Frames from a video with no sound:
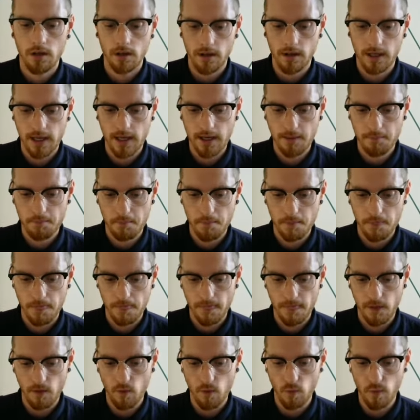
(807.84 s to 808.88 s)
Okay,
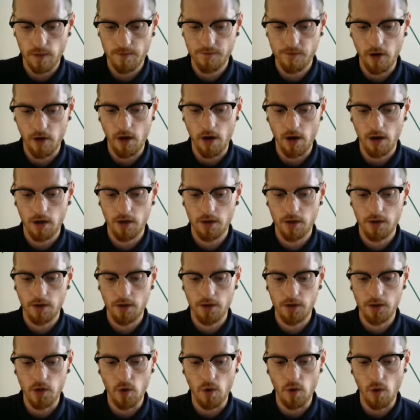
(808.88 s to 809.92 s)
we've got
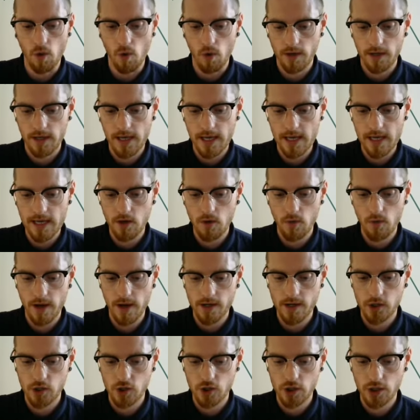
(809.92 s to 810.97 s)
your key
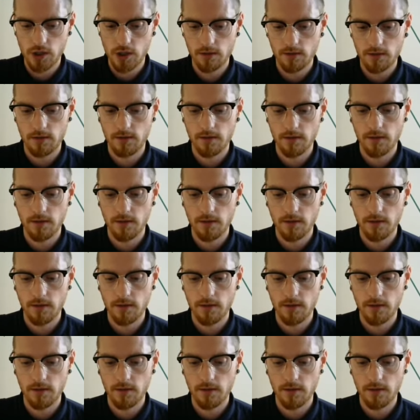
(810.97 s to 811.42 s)
question.